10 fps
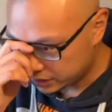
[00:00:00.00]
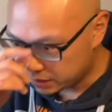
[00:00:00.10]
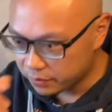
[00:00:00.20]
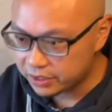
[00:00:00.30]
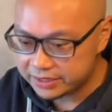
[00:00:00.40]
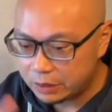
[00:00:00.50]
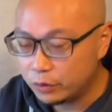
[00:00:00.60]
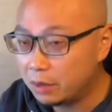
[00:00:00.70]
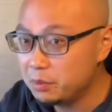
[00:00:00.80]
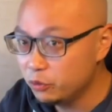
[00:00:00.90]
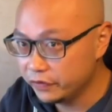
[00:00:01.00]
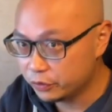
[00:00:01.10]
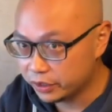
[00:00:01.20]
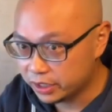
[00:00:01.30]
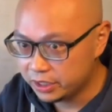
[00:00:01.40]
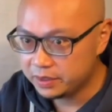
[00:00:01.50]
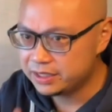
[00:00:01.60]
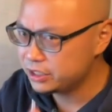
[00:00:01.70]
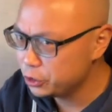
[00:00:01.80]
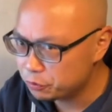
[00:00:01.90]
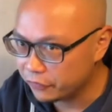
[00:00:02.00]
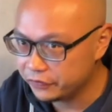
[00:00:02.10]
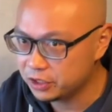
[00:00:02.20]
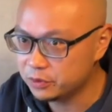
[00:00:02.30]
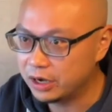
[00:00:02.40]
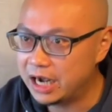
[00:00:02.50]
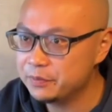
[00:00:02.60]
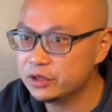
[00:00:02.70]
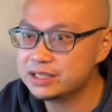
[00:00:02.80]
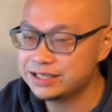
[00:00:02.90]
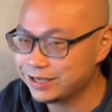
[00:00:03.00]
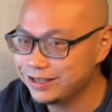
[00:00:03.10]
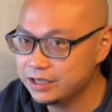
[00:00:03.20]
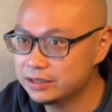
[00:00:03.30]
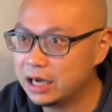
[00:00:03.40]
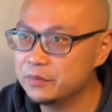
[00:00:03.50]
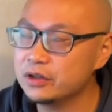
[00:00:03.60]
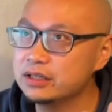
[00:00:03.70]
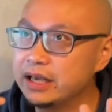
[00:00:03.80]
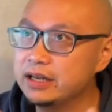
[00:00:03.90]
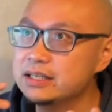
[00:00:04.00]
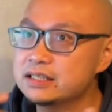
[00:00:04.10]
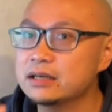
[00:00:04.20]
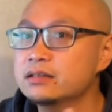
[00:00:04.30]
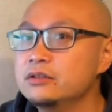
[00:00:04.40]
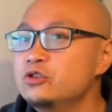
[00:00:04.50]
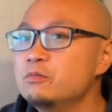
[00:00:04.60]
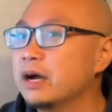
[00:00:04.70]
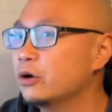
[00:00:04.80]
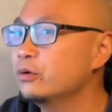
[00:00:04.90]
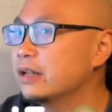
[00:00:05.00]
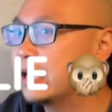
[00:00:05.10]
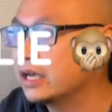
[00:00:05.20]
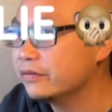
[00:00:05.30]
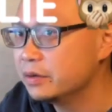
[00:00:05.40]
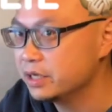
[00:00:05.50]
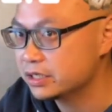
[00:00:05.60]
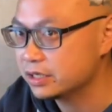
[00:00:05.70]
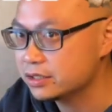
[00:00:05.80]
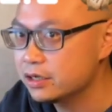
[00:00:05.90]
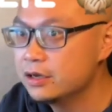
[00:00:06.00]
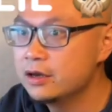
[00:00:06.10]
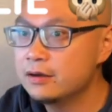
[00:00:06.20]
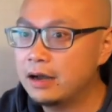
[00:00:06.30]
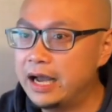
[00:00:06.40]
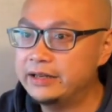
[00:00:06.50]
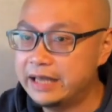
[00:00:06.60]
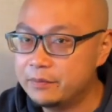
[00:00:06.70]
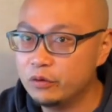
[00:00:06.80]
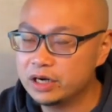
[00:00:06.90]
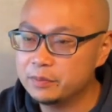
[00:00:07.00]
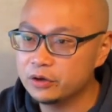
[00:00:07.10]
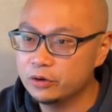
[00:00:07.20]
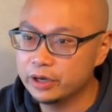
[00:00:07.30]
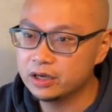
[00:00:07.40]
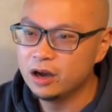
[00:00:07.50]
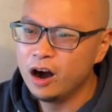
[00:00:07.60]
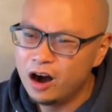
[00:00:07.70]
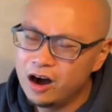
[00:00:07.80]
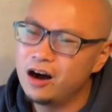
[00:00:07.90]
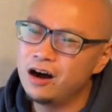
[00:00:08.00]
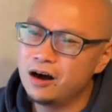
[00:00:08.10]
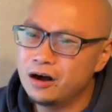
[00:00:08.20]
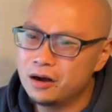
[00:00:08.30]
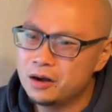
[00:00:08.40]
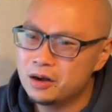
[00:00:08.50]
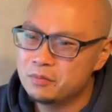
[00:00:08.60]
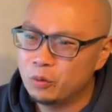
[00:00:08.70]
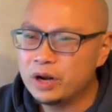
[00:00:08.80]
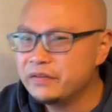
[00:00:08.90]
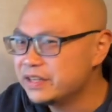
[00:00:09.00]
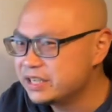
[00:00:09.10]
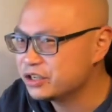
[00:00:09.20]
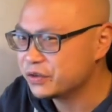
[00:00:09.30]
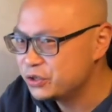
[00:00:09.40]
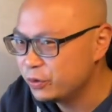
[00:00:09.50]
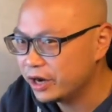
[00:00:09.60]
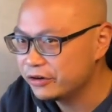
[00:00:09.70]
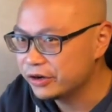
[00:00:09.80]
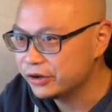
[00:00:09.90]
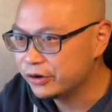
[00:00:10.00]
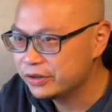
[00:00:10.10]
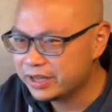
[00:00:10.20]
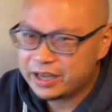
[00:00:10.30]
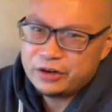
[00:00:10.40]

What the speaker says: because that will help me move it quickly. It's still profitable. I'm not getting sucked into my own lie, if that makes sense. At that point, I'm not going, oh, but what if it sells for 200 though? Like, I